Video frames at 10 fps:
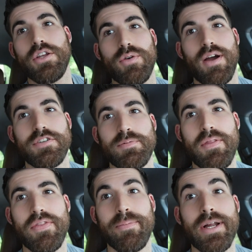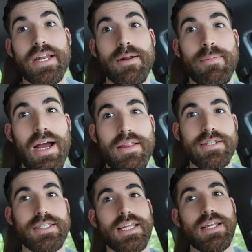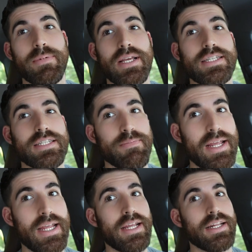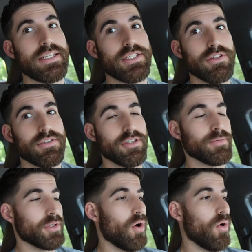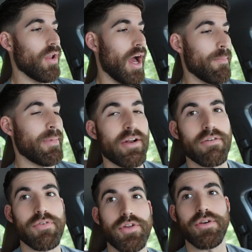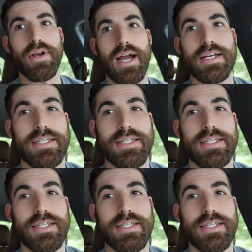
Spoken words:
to have spent the money to buy this thing because it's making these YouTubes a whole lot better for you guys